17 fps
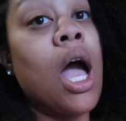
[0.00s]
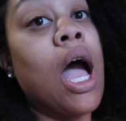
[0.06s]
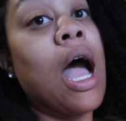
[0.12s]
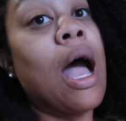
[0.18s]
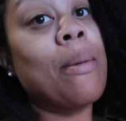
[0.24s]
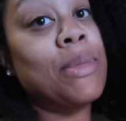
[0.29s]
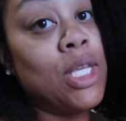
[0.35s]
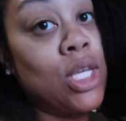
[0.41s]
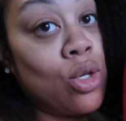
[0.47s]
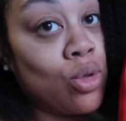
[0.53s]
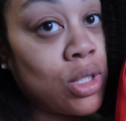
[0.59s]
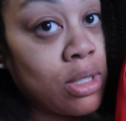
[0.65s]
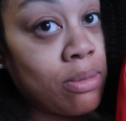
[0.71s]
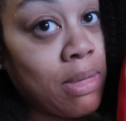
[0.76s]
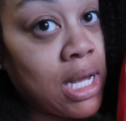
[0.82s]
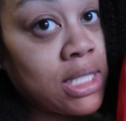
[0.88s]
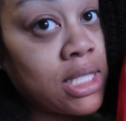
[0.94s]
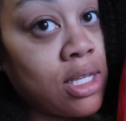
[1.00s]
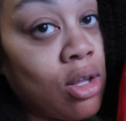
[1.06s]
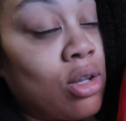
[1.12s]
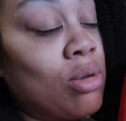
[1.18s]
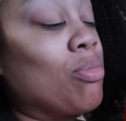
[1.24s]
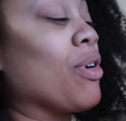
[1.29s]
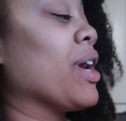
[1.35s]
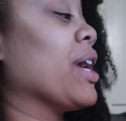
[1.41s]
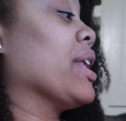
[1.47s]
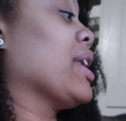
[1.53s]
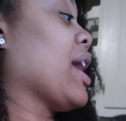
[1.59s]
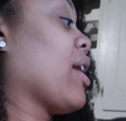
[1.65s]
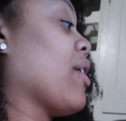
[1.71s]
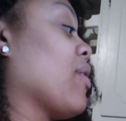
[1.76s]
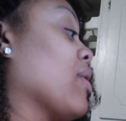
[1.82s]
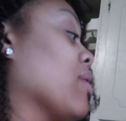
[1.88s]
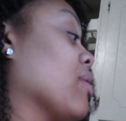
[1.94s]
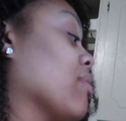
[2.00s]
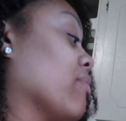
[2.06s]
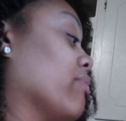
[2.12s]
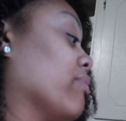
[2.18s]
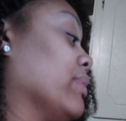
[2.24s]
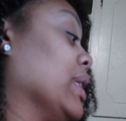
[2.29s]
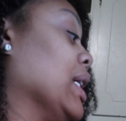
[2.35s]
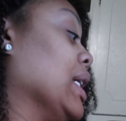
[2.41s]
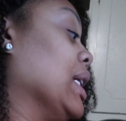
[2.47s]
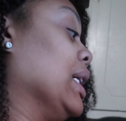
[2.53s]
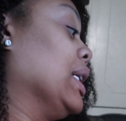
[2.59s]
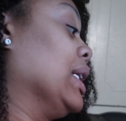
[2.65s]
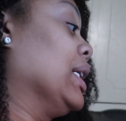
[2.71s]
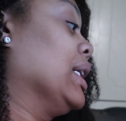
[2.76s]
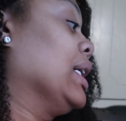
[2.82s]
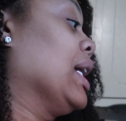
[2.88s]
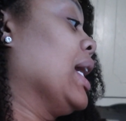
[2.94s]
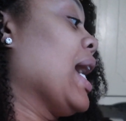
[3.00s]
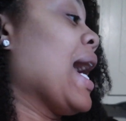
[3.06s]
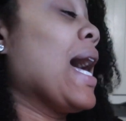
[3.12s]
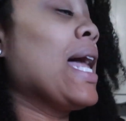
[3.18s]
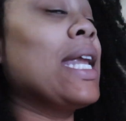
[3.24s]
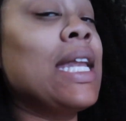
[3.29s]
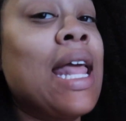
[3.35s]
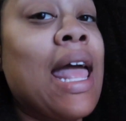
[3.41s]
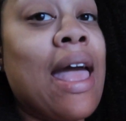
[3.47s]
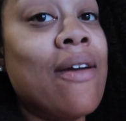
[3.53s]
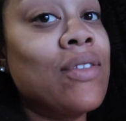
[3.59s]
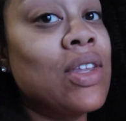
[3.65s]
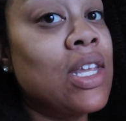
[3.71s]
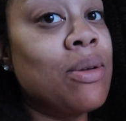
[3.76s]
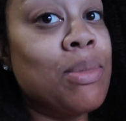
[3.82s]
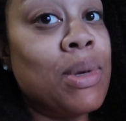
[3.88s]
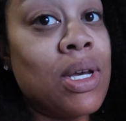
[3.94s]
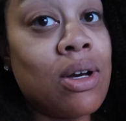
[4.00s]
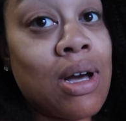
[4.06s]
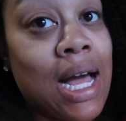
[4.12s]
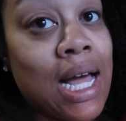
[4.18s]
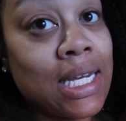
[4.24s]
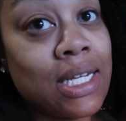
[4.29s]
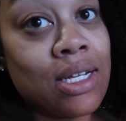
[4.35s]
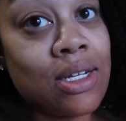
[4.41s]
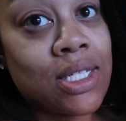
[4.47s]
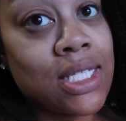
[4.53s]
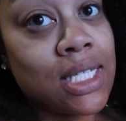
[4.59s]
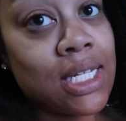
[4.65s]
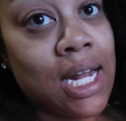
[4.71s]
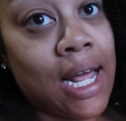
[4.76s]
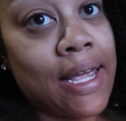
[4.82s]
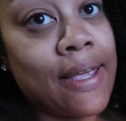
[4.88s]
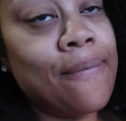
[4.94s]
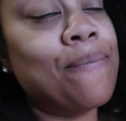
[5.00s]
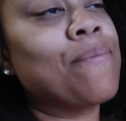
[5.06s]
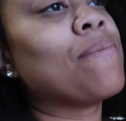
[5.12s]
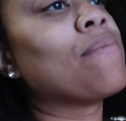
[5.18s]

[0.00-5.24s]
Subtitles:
I'm using my solar bread. Now, I didn't have any meal ideas tonight.